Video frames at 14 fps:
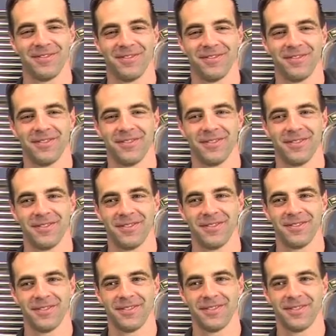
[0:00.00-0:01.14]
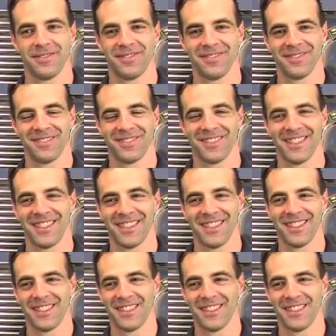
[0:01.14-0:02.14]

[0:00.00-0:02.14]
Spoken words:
No words are spoken by the person on screen.